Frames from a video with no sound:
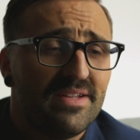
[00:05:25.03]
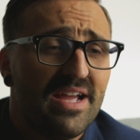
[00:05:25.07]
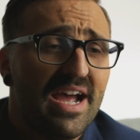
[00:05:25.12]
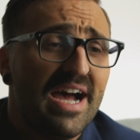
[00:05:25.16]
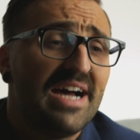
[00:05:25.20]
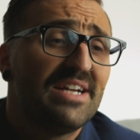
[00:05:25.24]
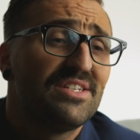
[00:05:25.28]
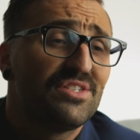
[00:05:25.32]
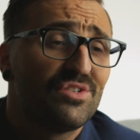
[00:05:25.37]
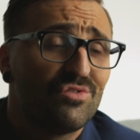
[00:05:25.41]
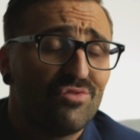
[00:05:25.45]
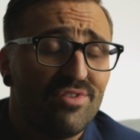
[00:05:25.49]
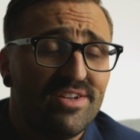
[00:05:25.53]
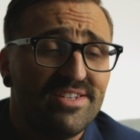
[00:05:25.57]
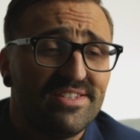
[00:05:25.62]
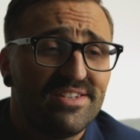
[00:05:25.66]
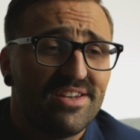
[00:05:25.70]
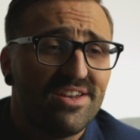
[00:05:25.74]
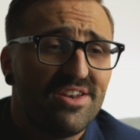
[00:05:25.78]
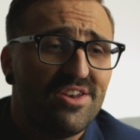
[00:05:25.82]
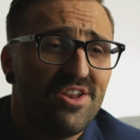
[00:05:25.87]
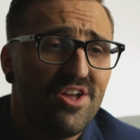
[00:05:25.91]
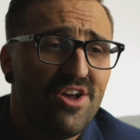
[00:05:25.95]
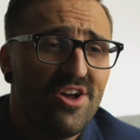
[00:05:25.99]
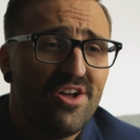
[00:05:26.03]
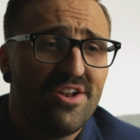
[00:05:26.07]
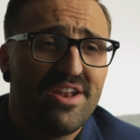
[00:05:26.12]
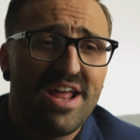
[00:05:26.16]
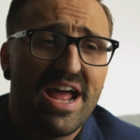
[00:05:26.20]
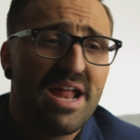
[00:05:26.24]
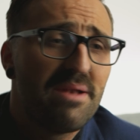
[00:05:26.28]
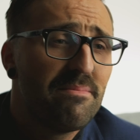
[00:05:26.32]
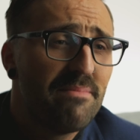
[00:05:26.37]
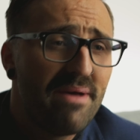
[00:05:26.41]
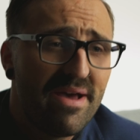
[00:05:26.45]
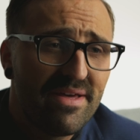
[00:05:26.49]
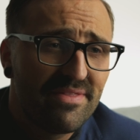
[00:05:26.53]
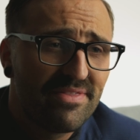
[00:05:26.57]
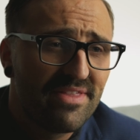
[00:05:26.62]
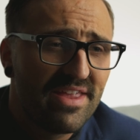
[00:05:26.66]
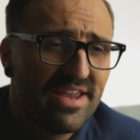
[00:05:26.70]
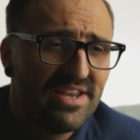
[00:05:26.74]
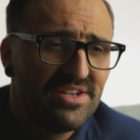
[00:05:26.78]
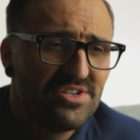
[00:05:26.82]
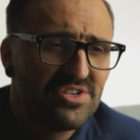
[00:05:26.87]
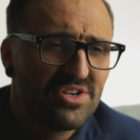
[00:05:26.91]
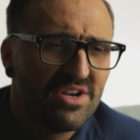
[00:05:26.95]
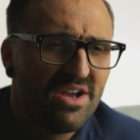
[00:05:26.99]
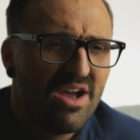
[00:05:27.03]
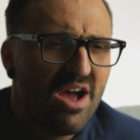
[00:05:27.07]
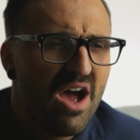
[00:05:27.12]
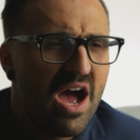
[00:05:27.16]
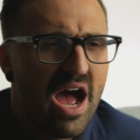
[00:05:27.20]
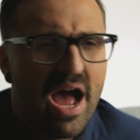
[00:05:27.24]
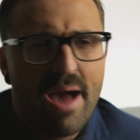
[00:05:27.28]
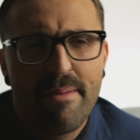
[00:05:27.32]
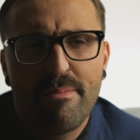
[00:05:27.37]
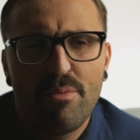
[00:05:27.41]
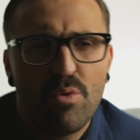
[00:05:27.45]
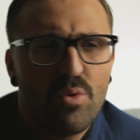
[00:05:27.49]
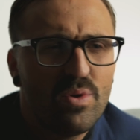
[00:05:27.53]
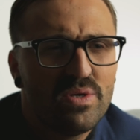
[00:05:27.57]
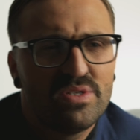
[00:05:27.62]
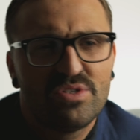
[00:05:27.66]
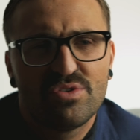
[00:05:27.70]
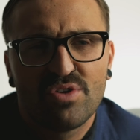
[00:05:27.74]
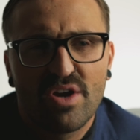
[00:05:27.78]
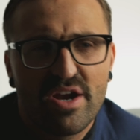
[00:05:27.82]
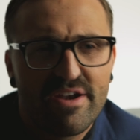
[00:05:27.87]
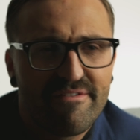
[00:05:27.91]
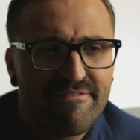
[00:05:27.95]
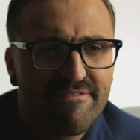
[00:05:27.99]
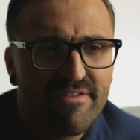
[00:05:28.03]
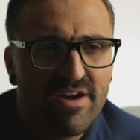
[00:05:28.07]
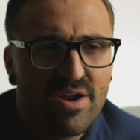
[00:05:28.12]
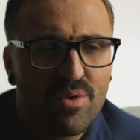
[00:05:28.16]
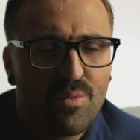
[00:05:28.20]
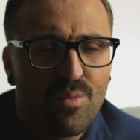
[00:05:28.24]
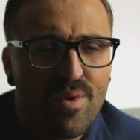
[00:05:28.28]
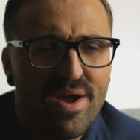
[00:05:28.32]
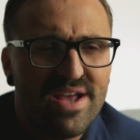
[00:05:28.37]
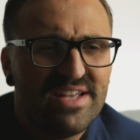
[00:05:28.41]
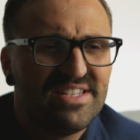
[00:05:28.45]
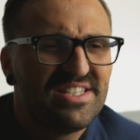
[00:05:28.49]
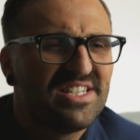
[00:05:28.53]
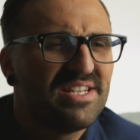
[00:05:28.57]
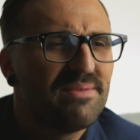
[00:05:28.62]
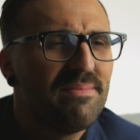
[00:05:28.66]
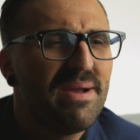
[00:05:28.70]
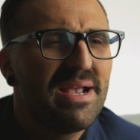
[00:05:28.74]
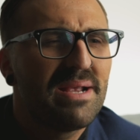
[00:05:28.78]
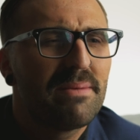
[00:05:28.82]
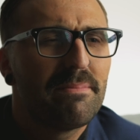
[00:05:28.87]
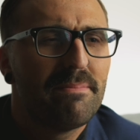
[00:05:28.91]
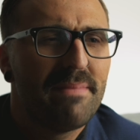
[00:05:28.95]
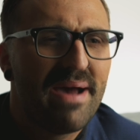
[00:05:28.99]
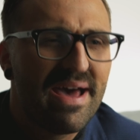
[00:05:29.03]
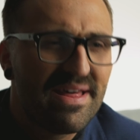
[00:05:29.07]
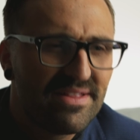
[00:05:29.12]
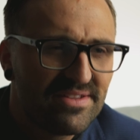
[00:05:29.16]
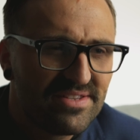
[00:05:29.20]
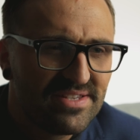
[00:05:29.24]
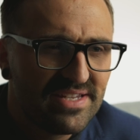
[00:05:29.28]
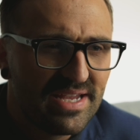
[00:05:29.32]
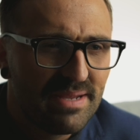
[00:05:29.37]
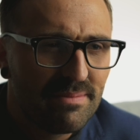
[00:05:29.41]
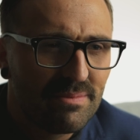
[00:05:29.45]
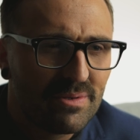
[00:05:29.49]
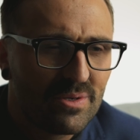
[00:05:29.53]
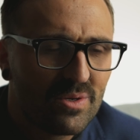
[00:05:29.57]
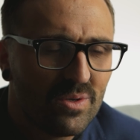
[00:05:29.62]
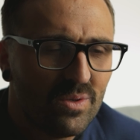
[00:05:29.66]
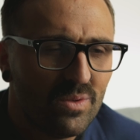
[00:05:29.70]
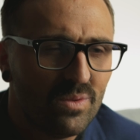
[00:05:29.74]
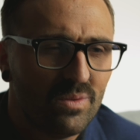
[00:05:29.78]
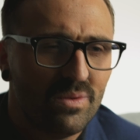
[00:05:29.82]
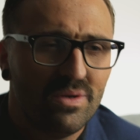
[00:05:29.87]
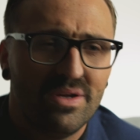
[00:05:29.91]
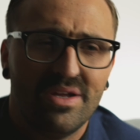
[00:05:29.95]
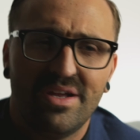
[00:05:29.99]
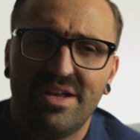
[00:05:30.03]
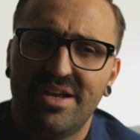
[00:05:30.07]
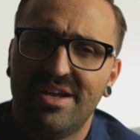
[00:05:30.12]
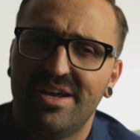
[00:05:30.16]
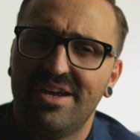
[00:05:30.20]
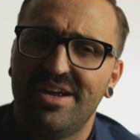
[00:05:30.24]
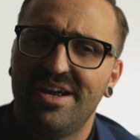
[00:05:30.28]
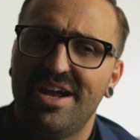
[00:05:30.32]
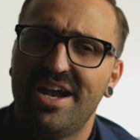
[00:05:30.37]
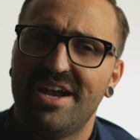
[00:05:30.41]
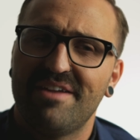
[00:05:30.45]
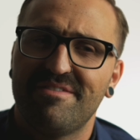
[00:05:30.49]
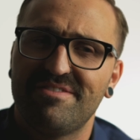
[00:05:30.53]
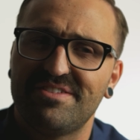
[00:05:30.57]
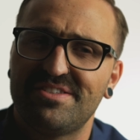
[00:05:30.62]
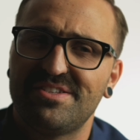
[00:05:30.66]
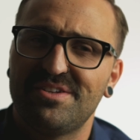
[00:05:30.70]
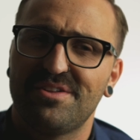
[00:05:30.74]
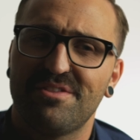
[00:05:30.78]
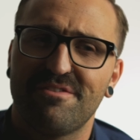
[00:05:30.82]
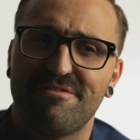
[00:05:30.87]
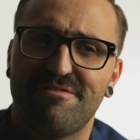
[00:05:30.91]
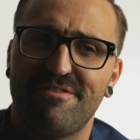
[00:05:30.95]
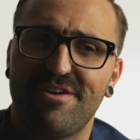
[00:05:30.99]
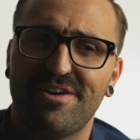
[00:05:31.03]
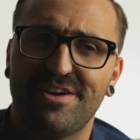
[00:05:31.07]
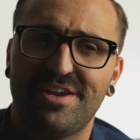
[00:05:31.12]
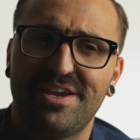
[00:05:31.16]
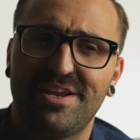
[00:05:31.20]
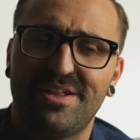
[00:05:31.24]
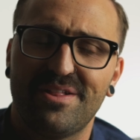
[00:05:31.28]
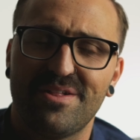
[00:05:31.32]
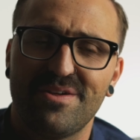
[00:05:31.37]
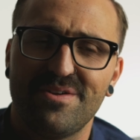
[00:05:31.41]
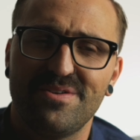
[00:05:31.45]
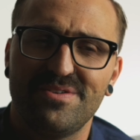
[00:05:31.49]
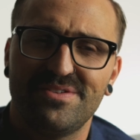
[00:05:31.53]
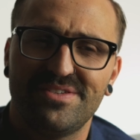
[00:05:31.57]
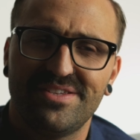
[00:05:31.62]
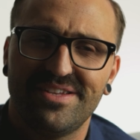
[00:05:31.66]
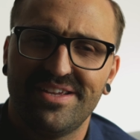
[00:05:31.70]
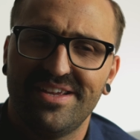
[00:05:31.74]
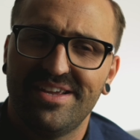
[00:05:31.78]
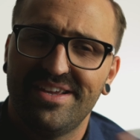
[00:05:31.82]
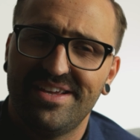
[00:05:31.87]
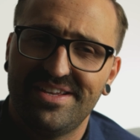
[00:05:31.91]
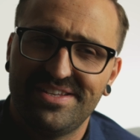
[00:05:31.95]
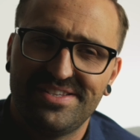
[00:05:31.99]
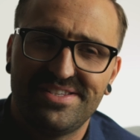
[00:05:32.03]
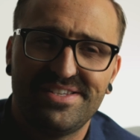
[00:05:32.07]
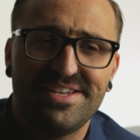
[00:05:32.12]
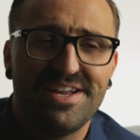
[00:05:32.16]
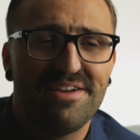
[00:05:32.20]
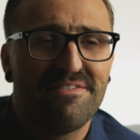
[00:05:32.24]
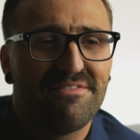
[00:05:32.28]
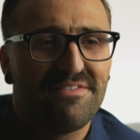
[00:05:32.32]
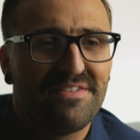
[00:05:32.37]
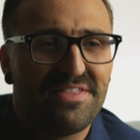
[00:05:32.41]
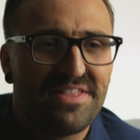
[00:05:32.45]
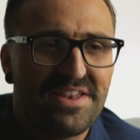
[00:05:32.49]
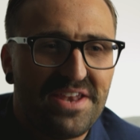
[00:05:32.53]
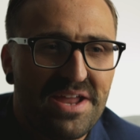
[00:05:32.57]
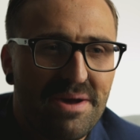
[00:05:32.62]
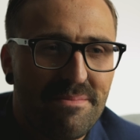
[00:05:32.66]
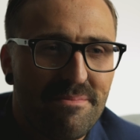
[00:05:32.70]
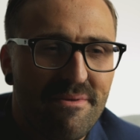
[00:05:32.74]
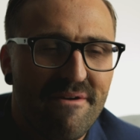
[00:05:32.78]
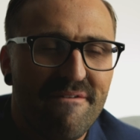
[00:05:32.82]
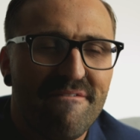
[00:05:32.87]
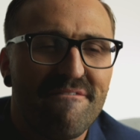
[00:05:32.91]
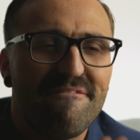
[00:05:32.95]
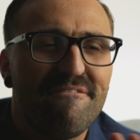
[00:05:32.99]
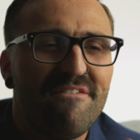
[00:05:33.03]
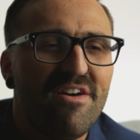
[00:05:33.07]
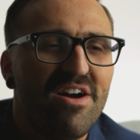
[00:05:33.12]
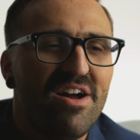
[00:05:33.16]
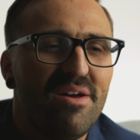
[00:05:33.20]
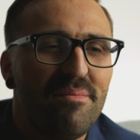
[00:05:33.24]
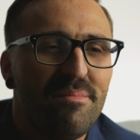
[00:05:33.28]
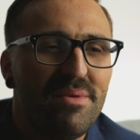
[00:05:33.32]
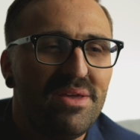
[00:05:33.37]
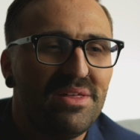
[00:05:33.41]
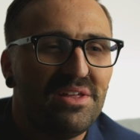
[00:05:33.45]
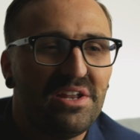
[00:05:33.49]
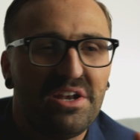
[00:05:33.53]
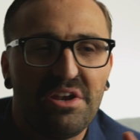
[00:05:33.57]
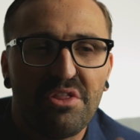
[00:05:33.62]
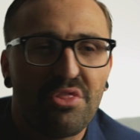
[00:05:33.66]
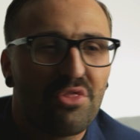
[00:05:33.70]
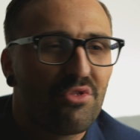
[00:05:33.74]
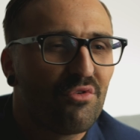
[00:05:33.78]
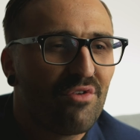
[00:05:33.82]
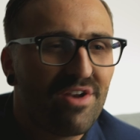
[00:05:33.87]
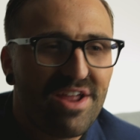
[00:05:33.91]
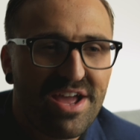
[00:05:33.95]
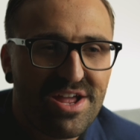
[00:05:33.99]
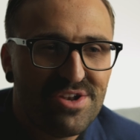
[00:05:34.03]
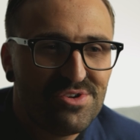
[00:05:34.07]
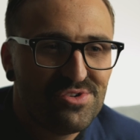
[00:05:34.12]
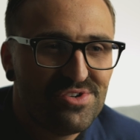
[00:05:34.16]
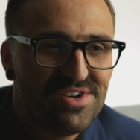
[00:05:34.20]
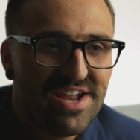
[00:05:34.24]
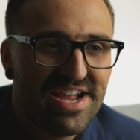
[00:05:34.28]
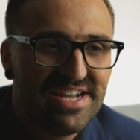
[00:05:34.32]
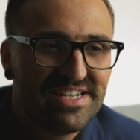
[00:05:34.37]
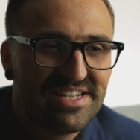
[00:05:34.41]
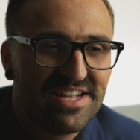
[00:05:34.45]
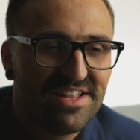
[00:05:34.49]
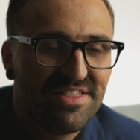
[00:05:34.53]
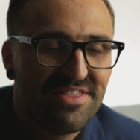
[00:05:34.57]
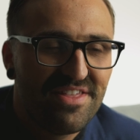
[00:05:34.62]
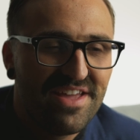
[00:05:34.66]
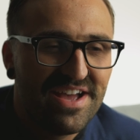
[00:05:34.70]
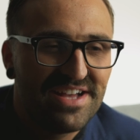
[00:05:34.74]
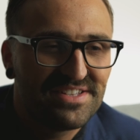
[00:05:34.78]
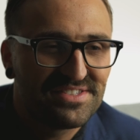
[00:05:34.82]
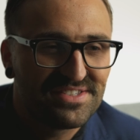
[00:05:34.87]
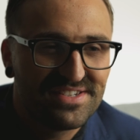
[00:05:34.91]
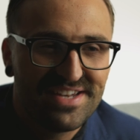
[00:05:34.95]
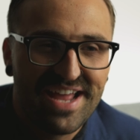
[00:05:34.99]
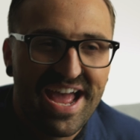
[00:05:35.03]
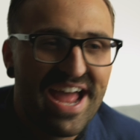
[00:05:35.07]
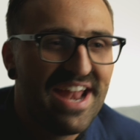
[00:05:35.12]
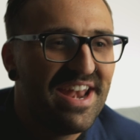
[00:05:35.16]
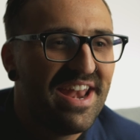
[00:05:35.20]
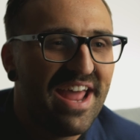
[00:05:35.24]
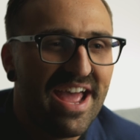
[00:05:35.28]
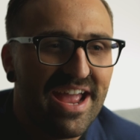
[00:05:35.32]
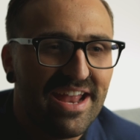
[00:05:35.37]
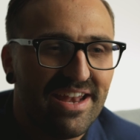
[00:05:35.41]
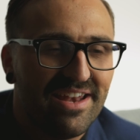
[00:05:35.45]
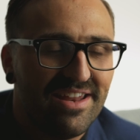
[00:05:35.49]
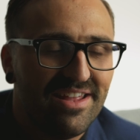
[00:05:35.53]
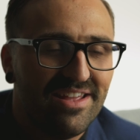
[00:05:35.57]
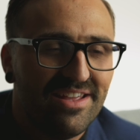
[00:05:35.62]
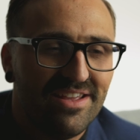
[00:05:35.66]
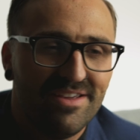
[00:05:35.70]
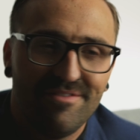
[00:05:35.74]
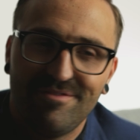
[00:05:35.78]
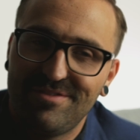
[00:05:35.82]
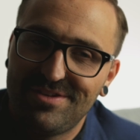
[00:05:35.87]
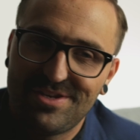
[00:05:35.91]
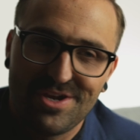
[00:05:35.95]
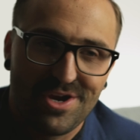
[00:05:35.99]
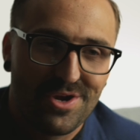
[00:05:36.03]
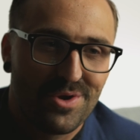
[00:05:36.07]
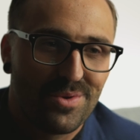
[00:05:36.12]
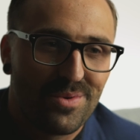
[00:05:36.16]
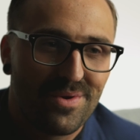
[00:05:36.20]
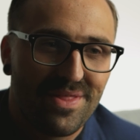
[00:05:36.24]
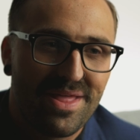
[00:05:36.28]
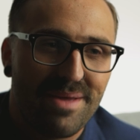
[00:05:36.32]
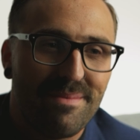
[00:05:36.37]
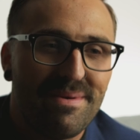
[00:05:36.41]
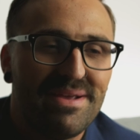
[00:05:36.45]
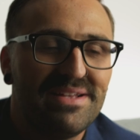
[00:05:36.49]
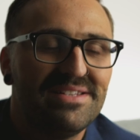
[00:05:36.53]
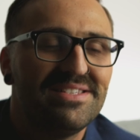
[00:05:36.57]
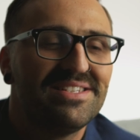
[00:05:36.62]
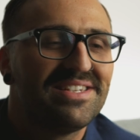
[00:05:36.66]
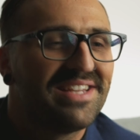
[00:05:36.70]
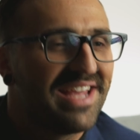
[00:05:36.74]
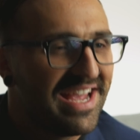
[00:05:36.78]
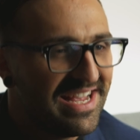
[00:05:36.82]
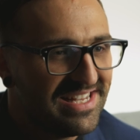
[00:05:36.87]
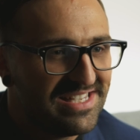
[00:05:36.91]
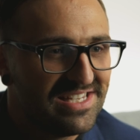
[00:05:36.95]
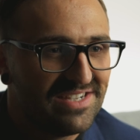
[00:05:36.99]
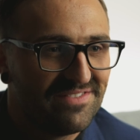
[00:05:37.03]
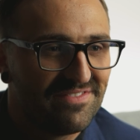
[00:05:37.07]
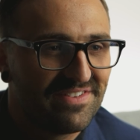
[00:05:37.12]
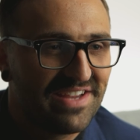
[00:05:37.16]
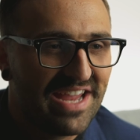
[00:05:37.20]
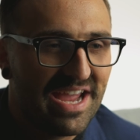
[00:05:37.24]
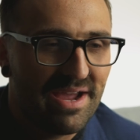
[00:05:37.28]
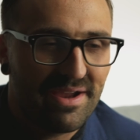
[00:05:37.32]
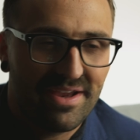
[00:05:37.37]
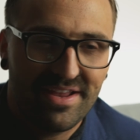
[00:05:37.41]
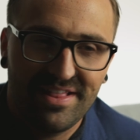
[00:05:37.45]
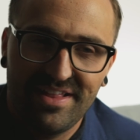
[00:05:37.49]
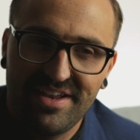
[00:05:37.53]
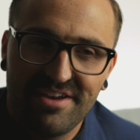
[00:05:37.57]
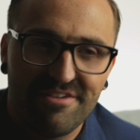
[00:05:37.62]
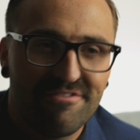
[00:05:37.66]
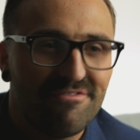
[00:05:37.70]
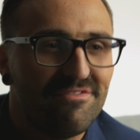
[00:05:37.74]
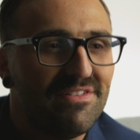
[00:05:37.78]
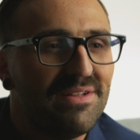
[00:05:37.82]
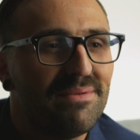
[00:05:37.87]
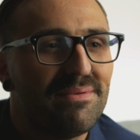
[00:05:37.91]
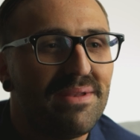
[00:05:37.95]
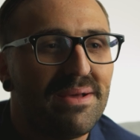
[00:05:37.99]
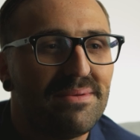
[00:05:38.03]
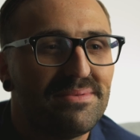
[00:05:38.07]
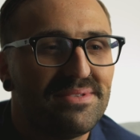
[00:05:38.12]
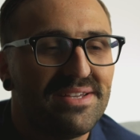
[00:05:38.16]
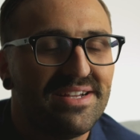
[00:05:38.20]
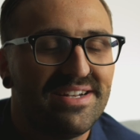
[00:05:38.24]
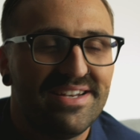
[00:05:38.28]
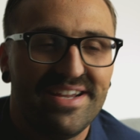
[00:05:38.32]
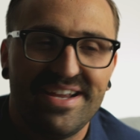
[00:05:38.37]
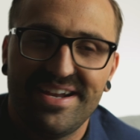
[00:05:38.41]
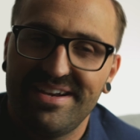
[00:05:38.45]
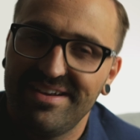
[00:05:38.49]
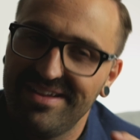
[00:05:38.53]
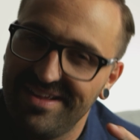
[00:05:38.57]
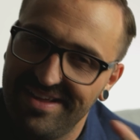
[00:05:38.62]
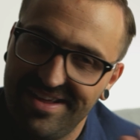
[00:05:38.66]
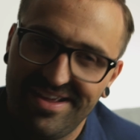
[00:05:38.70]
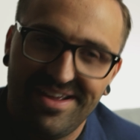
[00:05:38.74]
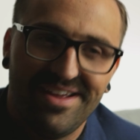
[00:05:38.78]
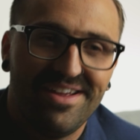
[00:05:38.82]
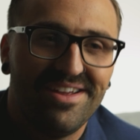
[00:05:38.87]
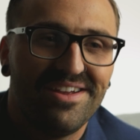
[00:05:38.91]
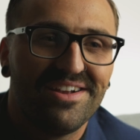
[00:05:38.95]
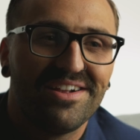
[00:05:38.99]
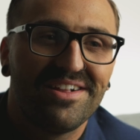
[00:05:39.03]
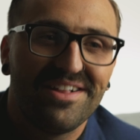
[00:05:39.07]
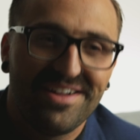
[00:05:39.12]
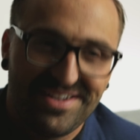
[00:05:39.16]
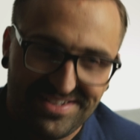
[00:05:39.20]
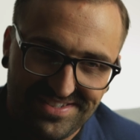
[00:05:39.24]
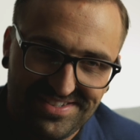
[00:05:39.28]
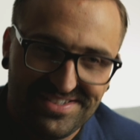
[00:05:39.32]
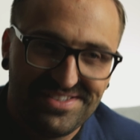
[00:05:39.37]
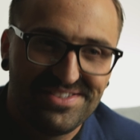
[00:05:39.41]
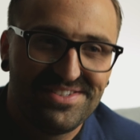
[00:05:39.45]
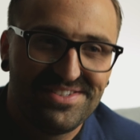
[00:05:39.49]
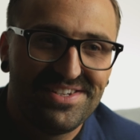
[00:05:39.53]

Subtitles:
As a resident nerd and math teacher, I'm always trying to find ways to make math seem cool. And if it's not the funky clothes, it's definitely the number 5,318,008. If you don't know what that means, get yourself a calculator, flip it upside down, class is in